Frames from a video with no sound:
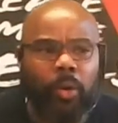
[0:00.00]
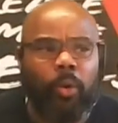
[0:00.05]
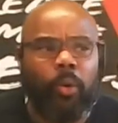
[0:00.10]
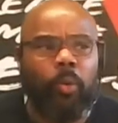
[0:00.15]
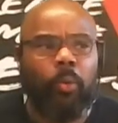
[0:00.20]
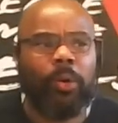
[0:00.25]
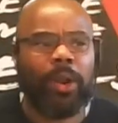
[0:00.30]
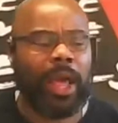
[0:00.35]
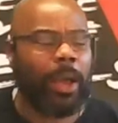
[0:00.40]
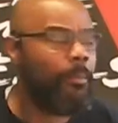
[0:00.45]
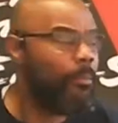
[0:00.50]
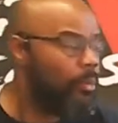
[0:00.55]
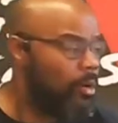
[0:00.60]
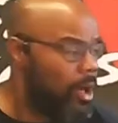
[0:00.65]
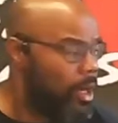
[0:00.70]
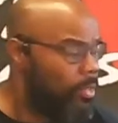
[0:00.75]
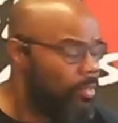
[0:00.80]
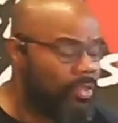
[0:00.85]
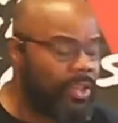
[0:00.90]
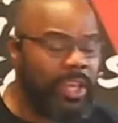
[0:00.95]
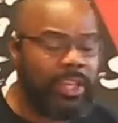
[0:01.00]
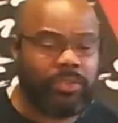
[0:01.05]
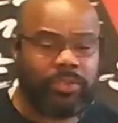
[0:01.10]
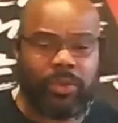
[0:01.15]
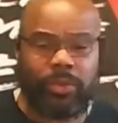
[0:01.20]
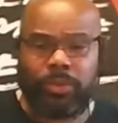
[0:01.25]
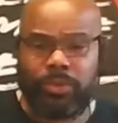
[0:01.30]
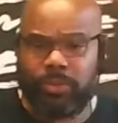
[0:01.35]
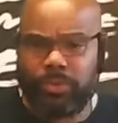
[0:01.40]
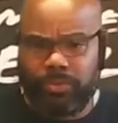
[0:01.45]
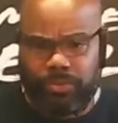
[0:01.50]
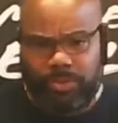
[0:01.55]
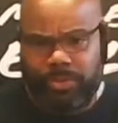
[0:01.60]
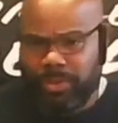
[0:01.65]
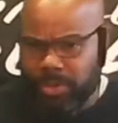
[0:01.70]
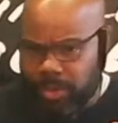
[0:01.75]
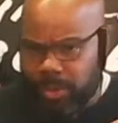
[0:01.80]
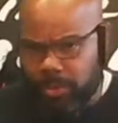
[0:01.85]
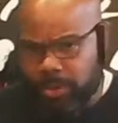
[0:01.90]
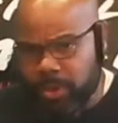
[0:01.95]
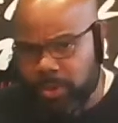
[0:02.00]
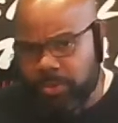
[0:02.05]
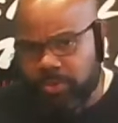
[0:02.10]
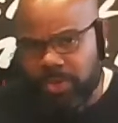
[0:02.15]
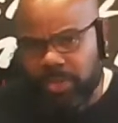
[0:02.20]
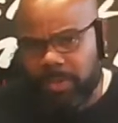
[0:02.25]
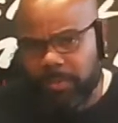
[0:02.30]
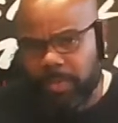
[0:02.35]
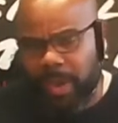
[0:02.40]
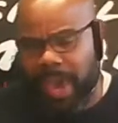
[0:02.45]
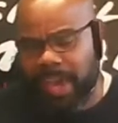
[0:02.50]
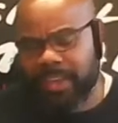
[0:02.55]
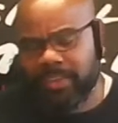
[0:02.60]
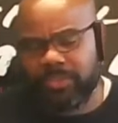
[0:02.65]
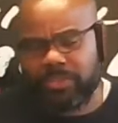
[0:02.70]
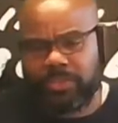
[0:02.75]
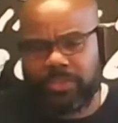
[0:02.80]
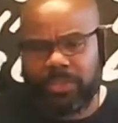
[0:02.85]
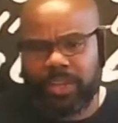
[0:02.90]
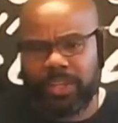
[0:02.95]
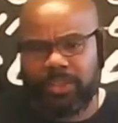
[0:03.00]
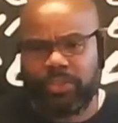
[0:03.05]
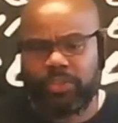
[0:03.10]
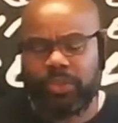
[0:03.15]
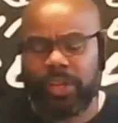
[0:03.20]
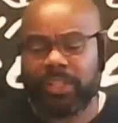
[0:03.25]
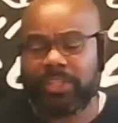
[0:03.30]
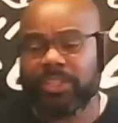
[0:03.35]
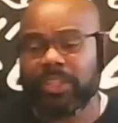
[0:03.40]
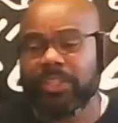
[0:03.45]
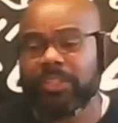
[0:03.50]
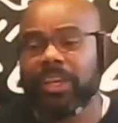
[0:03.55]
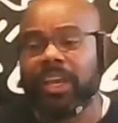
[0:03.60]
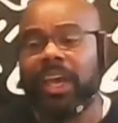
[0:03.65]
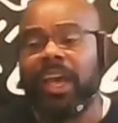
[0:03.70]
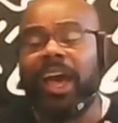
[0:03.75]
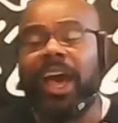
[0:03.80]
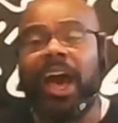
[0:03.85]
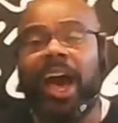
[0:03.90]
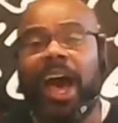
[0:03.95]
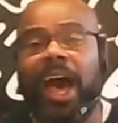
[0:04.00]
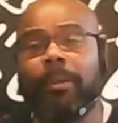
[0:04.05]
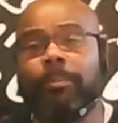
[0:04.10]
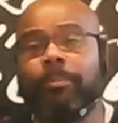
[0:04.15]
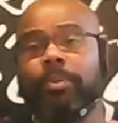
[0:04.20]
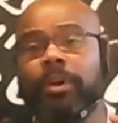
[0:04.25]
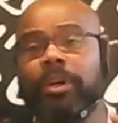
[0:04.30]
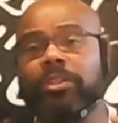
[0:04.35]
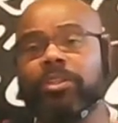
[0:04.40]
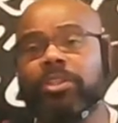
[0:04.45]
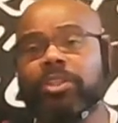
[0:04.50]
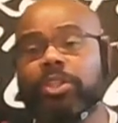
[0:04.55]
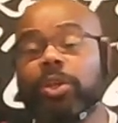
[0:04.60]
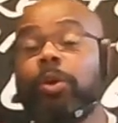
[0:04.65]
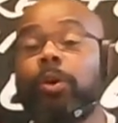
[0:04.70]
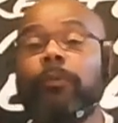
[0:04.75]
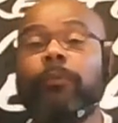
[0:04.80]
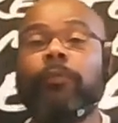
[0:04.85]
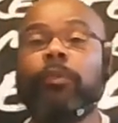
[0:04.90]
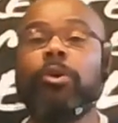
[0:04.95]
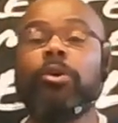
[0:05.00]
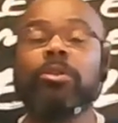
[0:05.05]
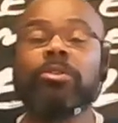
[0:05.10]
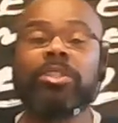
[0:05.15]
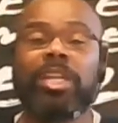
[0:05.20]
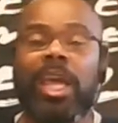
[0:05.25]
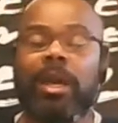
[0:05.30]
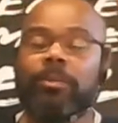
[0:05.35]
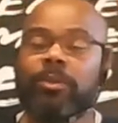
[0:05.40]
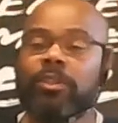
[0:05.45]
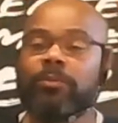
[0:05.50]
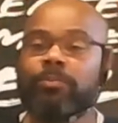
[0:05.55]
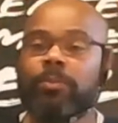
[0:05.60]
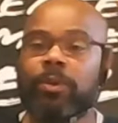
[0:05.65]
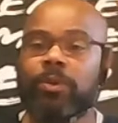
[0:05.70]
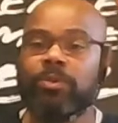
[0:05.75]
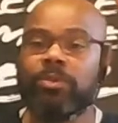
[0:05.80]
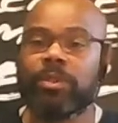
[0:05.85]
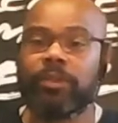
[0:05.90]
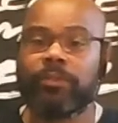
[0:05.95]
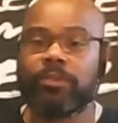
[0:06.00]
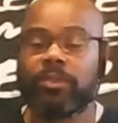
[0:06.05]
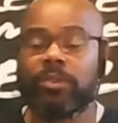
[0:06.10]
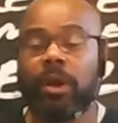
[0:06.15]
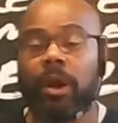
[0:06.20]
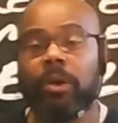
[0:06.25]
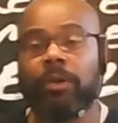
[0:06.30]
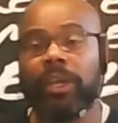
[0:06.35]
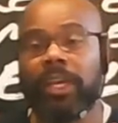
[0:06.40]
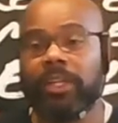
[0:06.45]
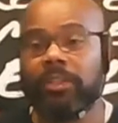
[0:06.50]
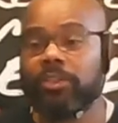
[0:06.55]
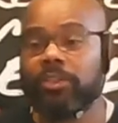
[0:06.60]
When I boiled these noodles, using the package instructions, I put 2 full tablespoons of salt and